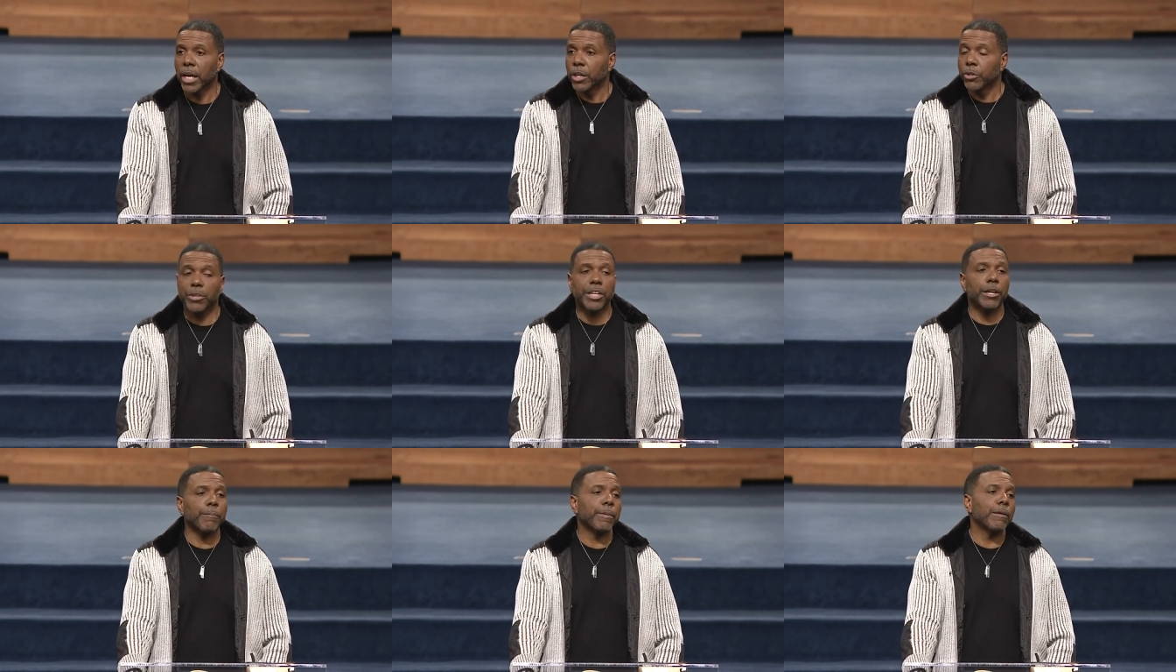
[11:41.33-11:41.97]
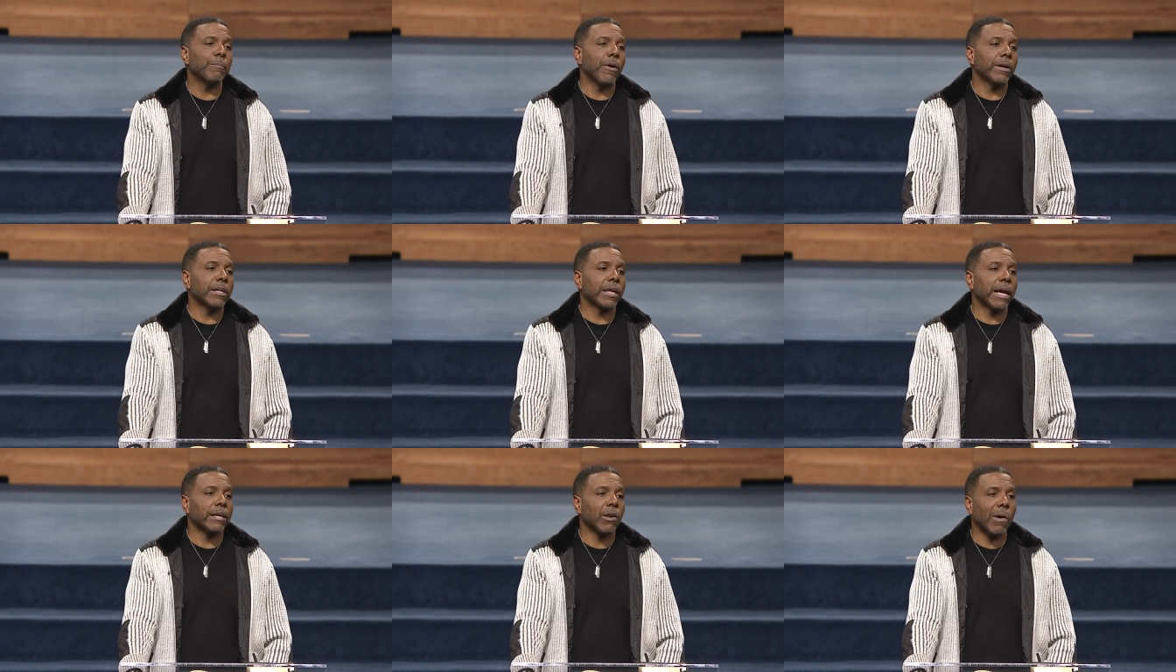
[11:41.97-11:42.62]
You can get up in the morning
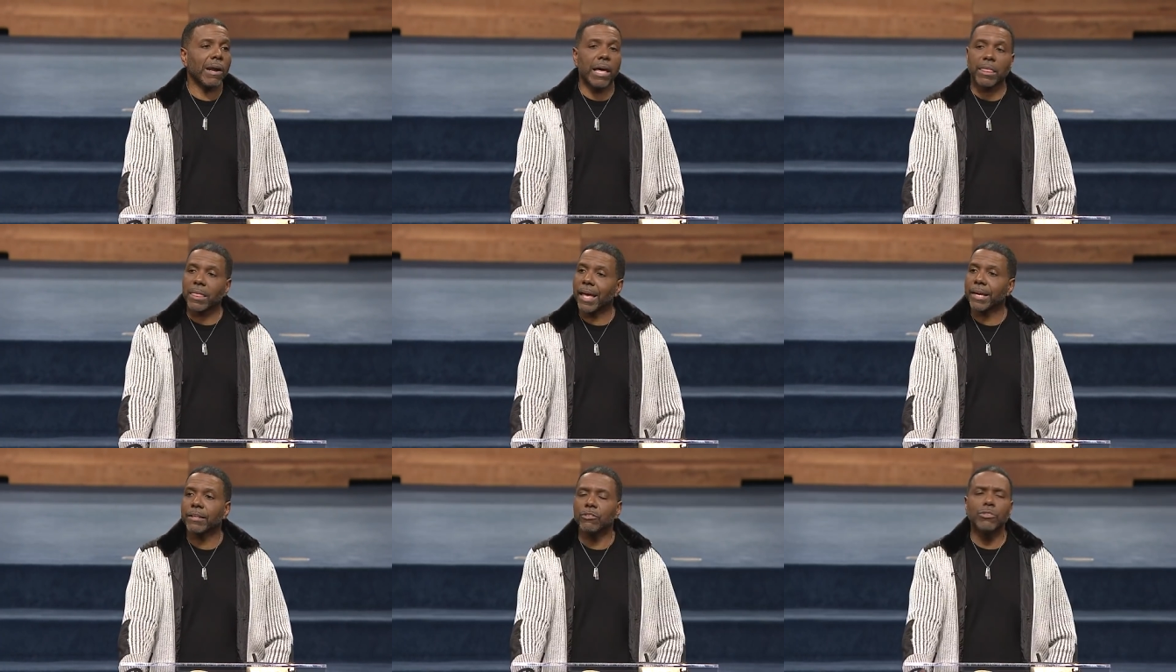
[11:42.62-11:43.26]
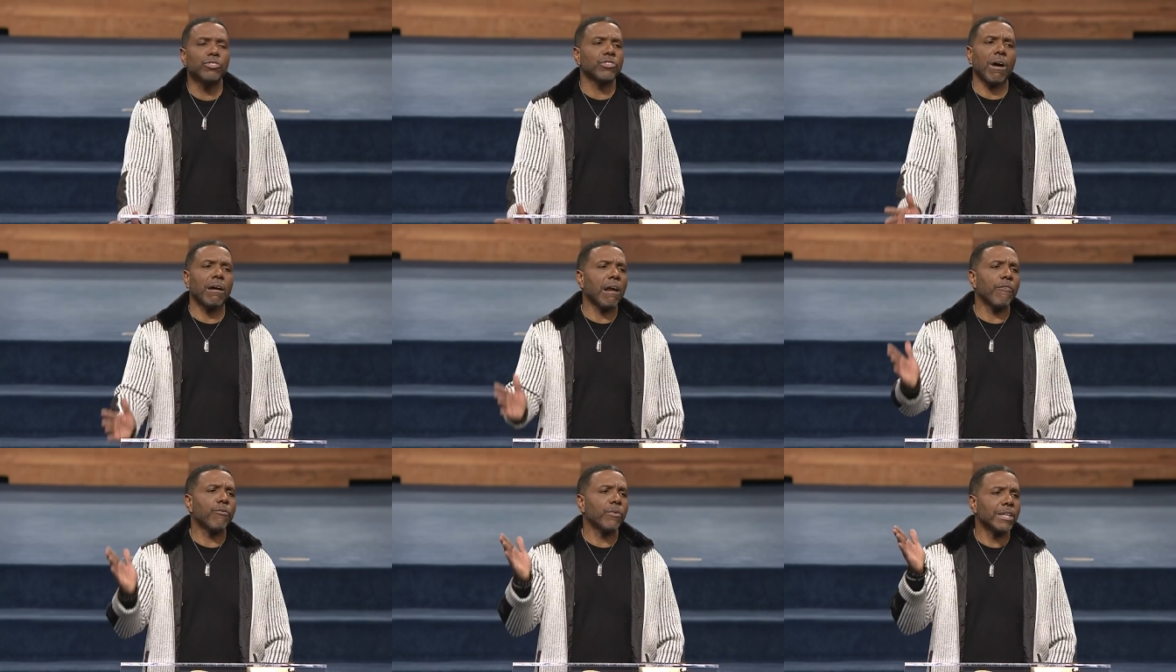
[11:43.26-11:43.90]
like, Lord, I thank you. You can start
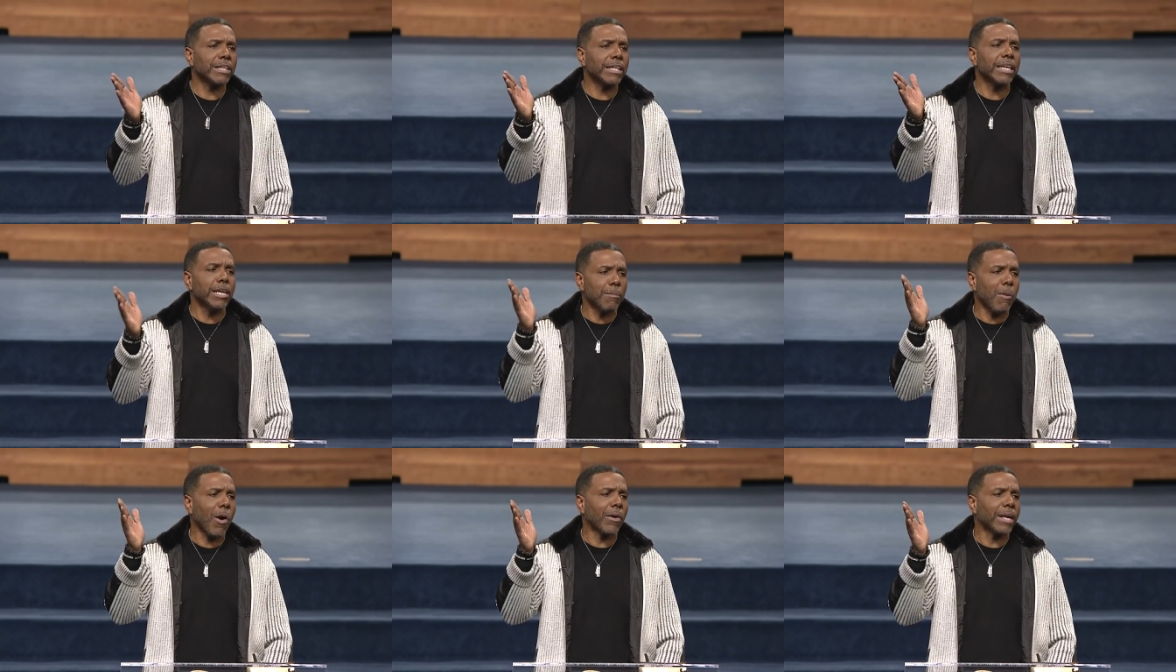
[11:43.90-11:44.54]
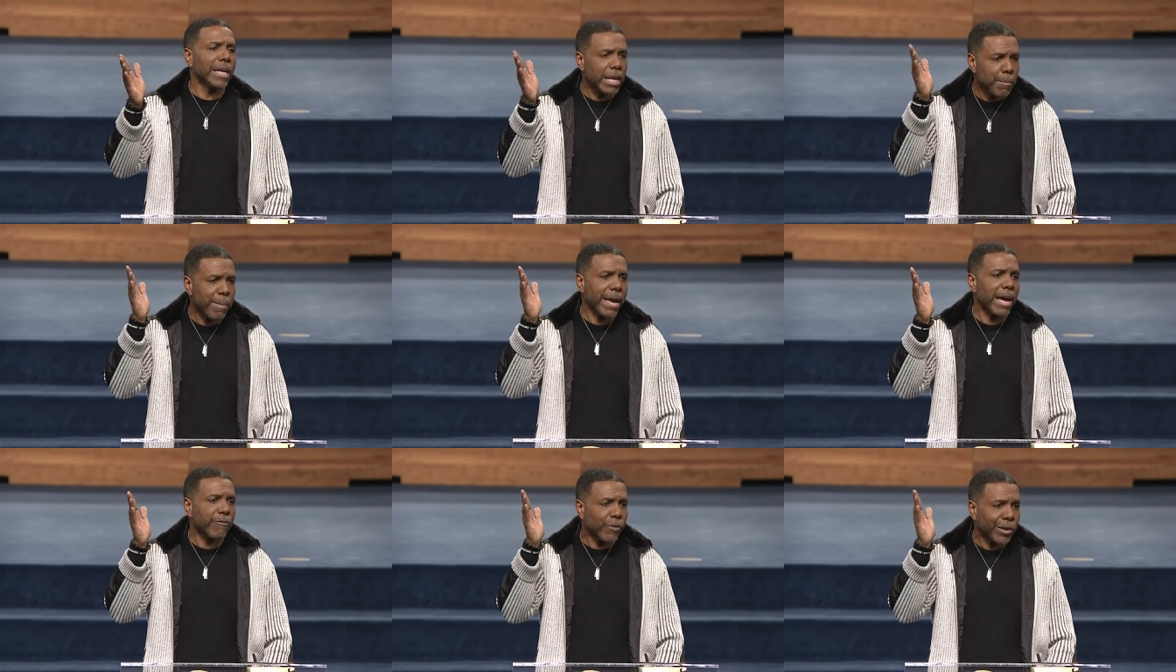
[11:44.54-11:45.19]
off in the morning, in the
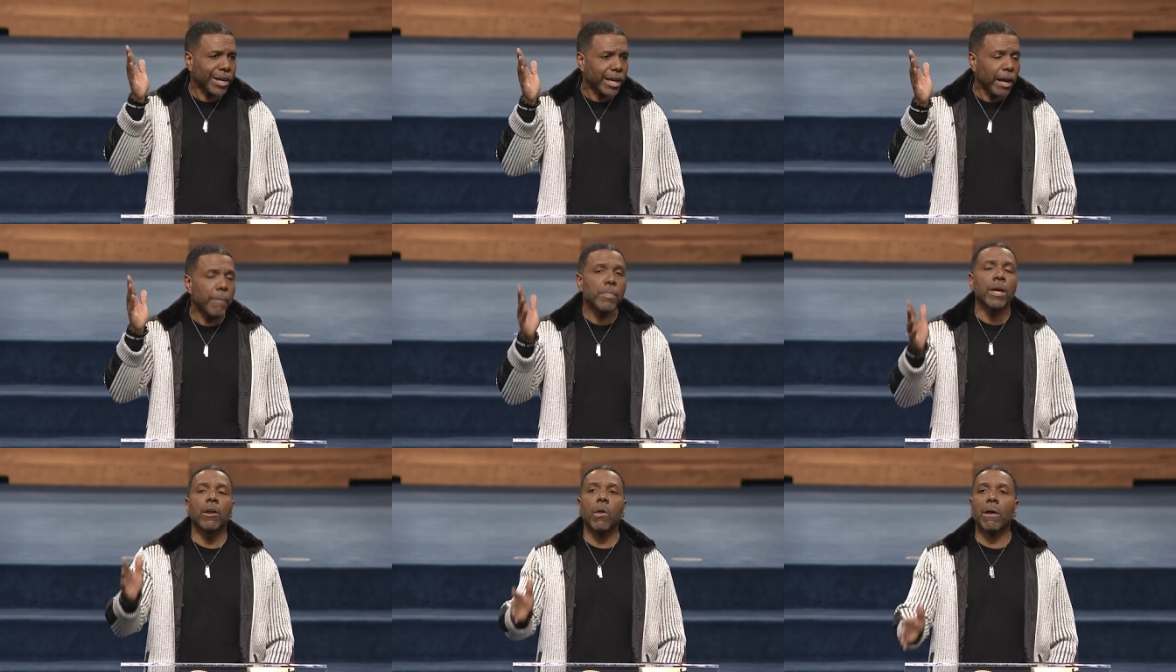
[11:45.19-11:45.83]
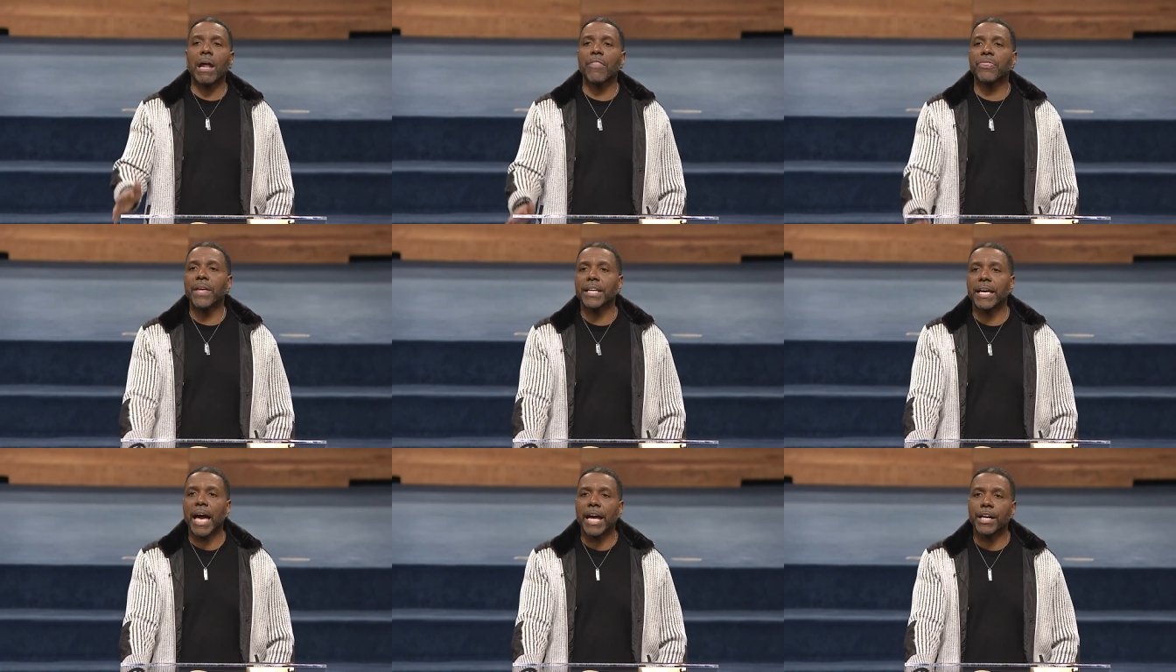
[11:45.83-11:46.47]
bed before you get up. Lord, I
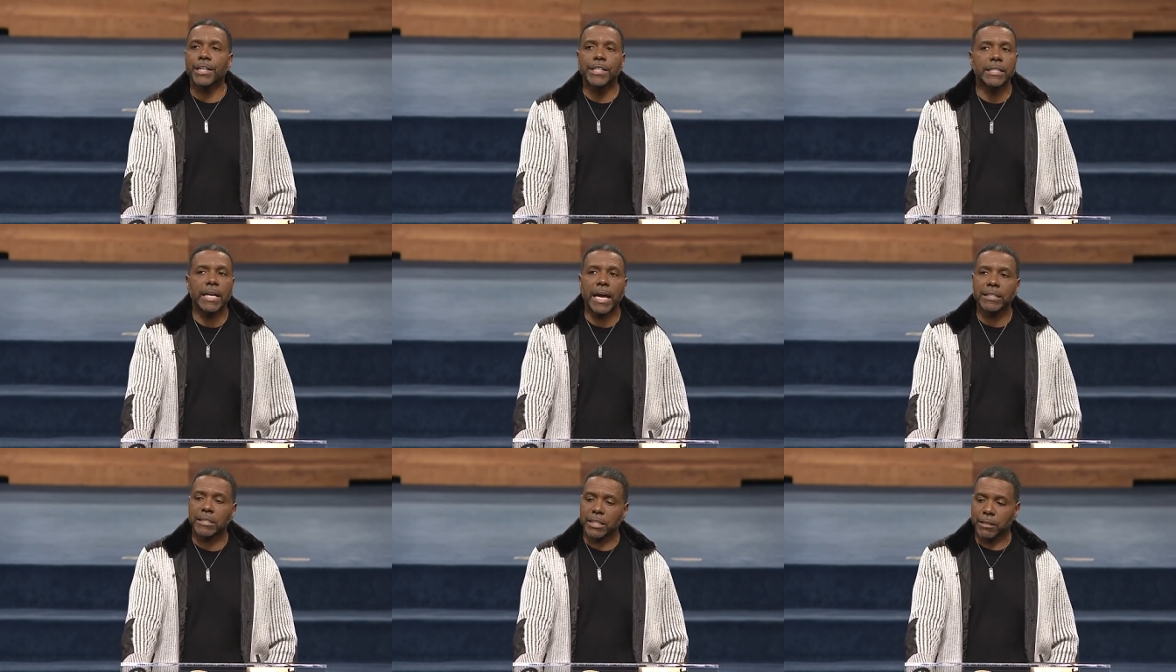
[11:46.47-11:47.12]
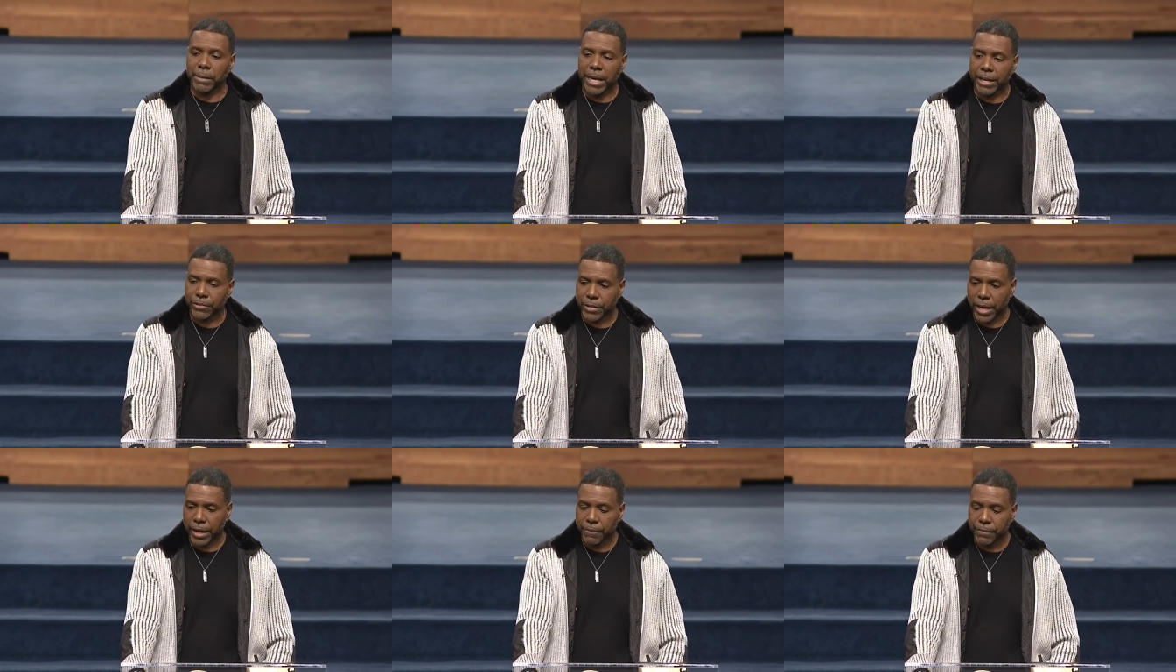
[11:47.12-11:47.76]
thank you I had a good night's sleep last
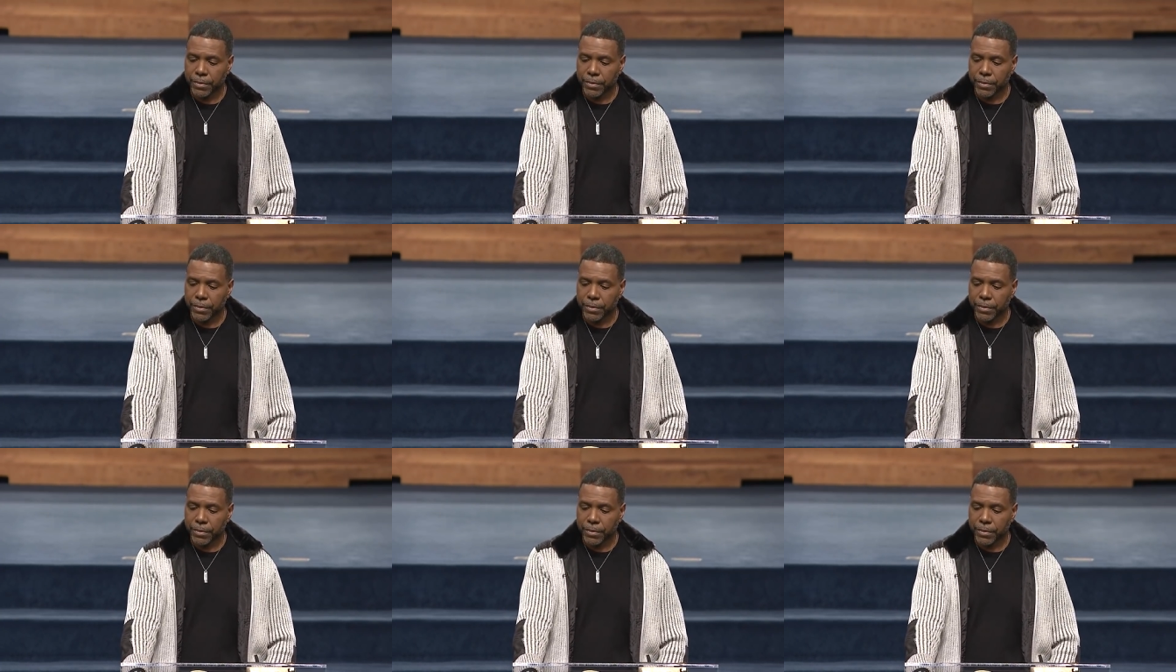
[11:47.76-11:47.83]
night.